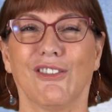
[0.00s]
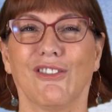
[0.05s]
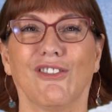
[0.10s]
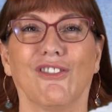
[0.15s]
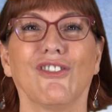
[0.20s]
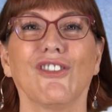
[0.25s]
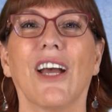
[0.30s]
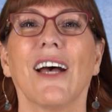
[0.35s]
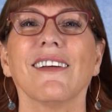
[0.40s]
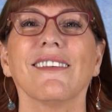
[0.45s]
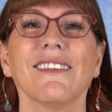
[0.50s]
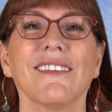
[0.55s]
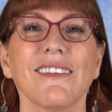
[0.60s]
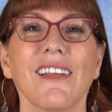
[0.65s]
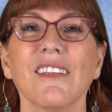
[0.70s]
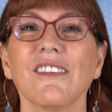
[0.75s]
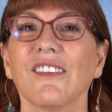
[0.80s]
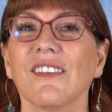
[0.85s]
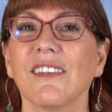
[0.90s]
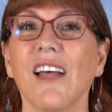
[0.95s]

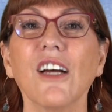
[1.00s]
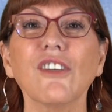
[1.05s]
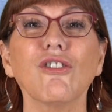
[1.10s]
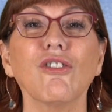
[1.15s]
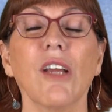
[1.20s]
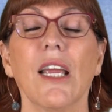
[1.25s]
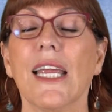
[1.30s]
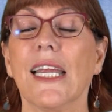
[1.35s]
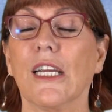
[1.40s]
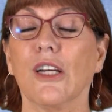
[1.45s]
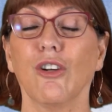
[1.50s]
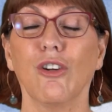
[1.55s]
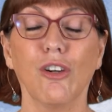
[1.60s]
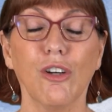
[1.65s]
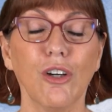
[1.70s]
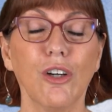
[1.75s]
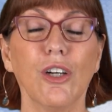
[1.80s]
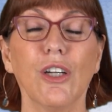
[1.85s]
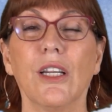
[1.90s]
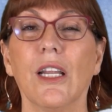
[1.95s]
just such a
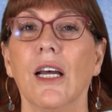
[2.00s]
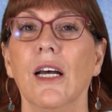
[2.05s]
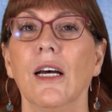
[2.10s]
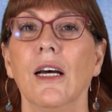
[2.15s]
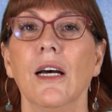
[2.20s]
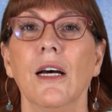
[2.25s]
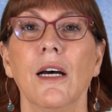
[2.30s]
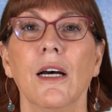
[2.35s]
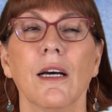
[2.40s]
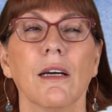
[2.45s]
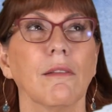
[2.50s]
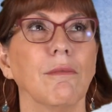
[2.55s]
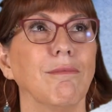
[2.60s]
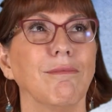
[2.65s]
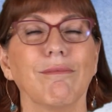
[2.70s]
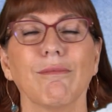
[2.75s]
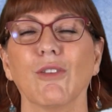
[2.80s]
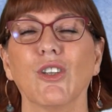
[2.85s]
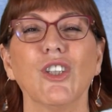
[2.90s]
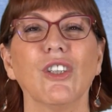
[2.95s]

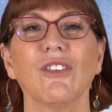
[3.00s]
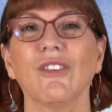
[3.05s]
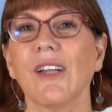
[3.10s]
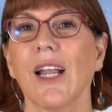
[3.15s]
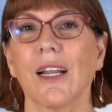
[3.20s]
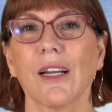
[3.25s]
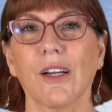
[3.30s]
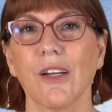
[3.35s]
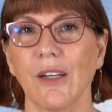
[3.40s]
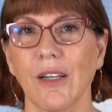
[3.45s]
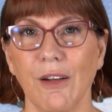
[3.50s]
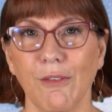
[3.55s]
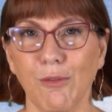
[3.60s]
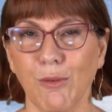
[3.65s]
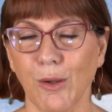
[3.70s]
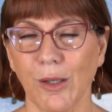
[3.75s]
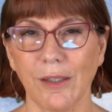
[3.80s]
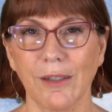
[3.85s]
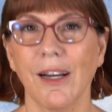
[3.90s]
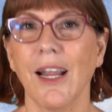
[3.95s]
good's not a good enough
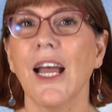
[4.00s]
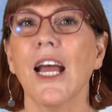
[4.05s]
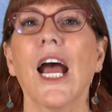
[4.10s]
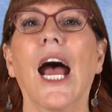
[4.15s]
word,